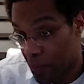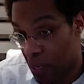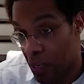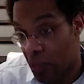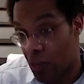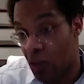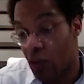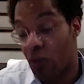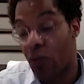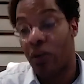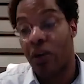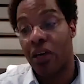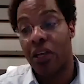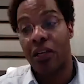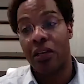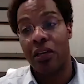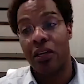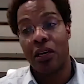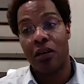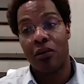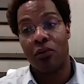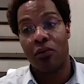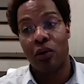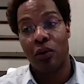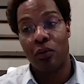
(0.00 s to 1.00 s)

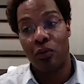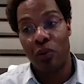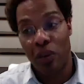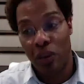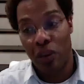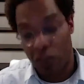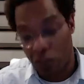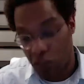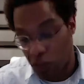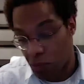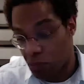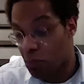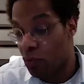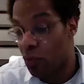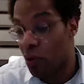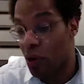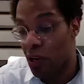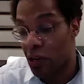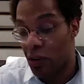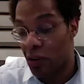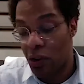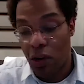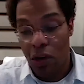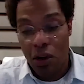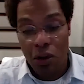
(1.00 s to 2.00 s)
and when we got to the
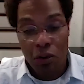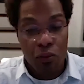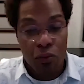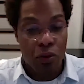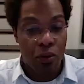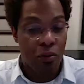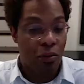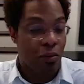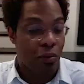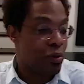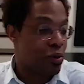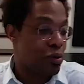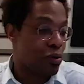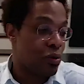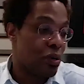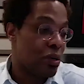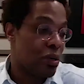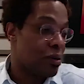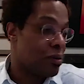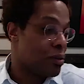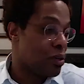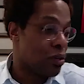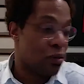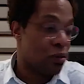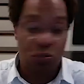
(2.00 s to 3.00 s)
point where we were
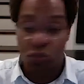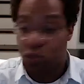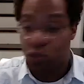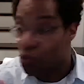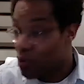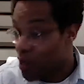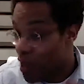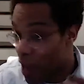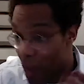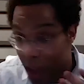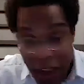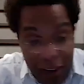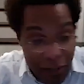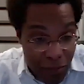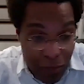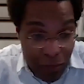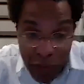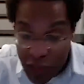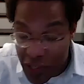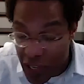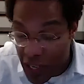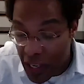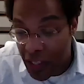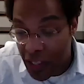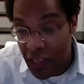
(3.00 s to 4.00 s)
doing
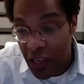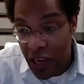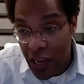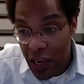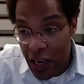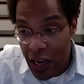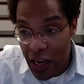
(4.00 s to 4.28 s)
2.5%